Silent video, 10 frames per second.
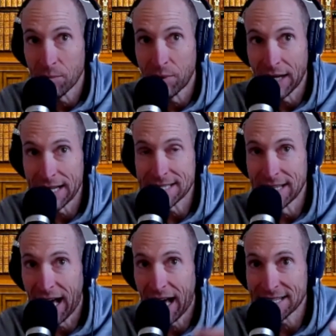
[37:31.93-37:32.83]
but it's
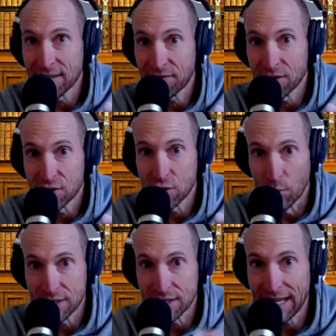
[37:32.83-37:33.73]
not as if
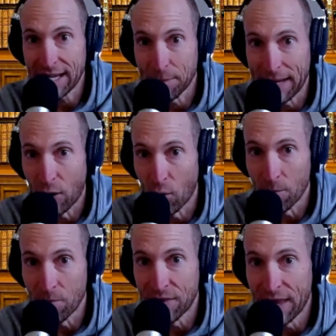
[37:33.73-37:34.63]
consumers think about
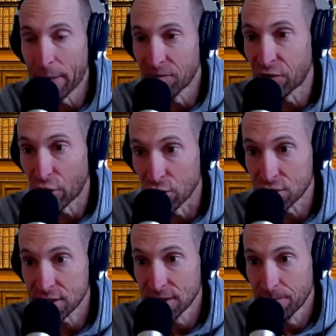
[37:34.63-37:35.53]
them
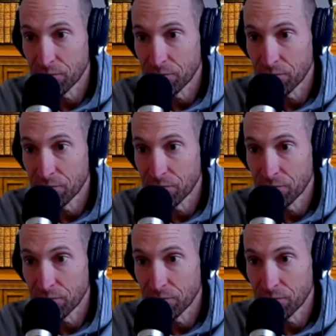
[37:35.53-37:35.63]
first